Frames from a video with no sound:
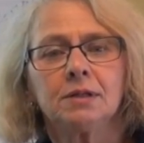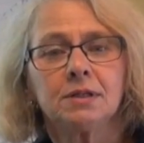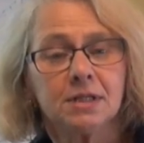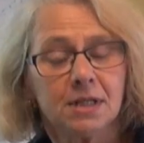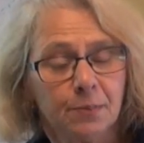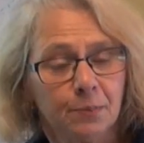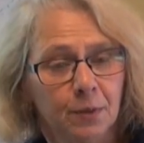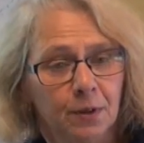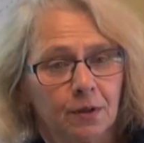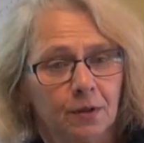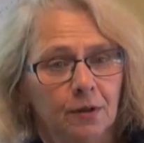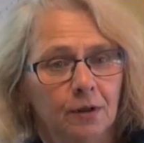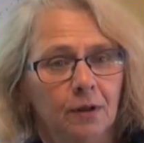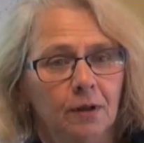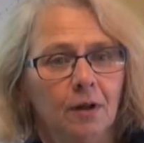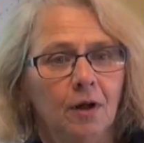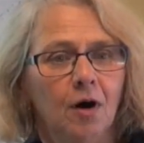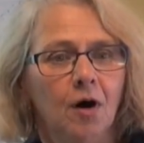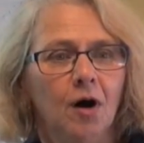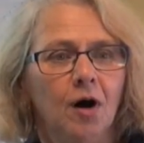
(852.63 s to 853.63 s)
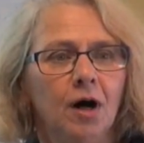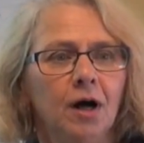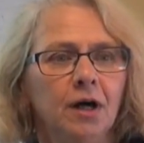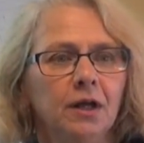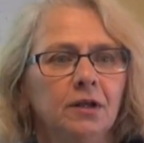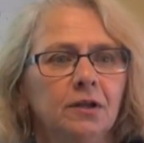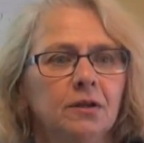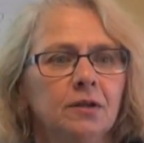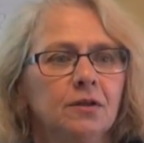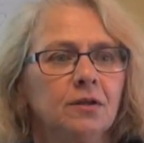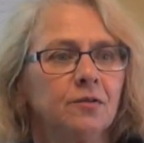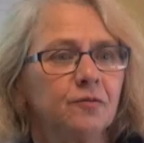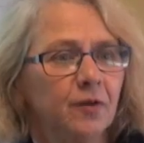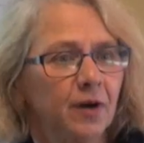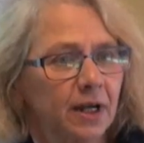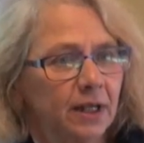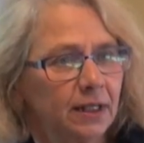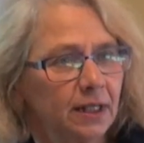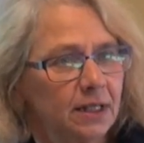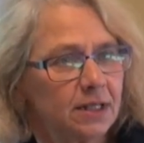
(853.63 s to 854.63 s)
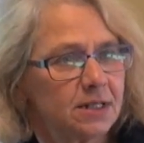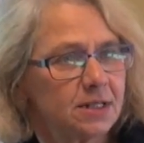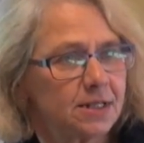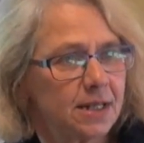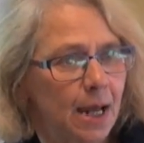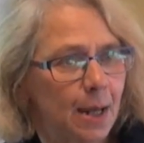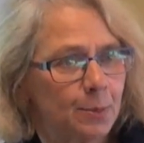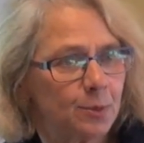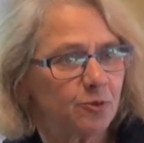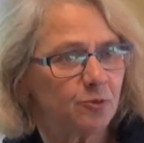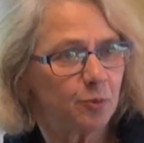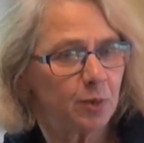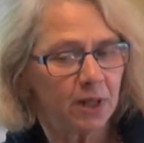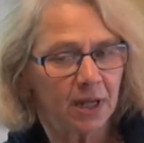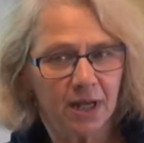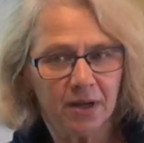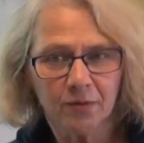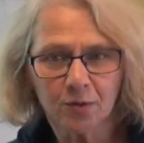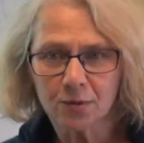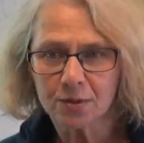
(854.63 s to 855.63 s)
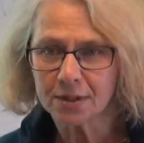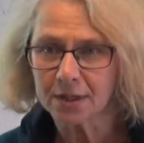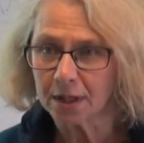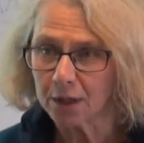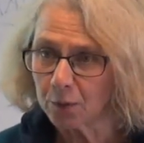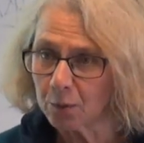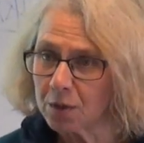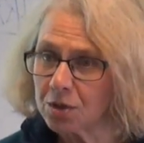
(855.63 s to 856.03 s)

typical on the Vineland Adaptive Behavior Scale,